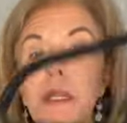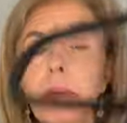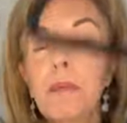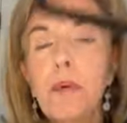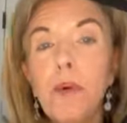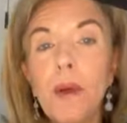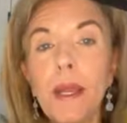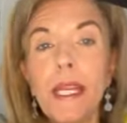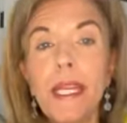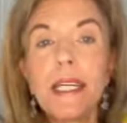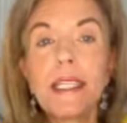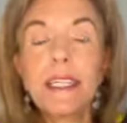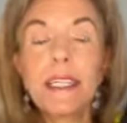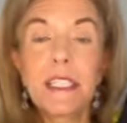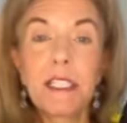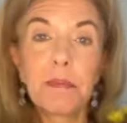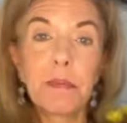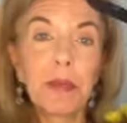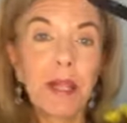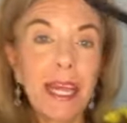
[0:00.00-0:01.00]
But the point
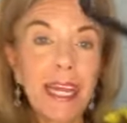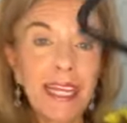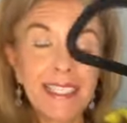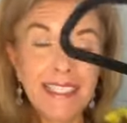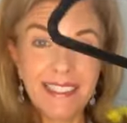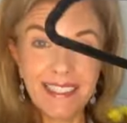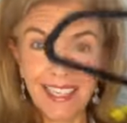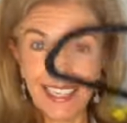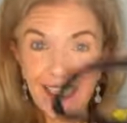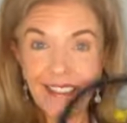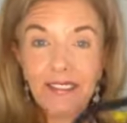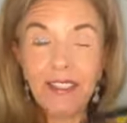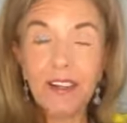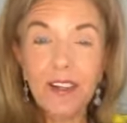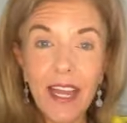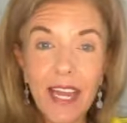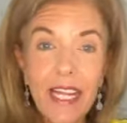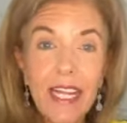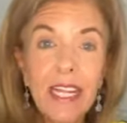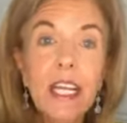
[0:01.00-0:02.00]
is, it's a blank slate,
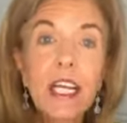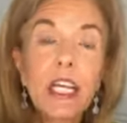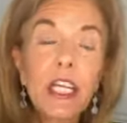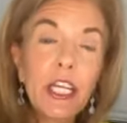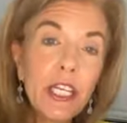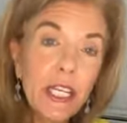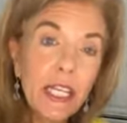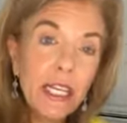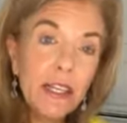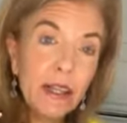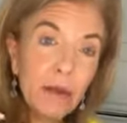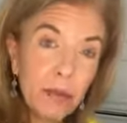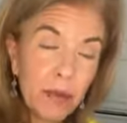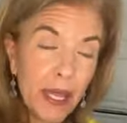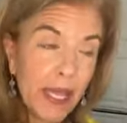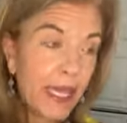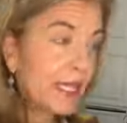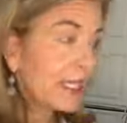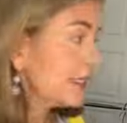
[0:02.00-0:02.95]
okay? You need the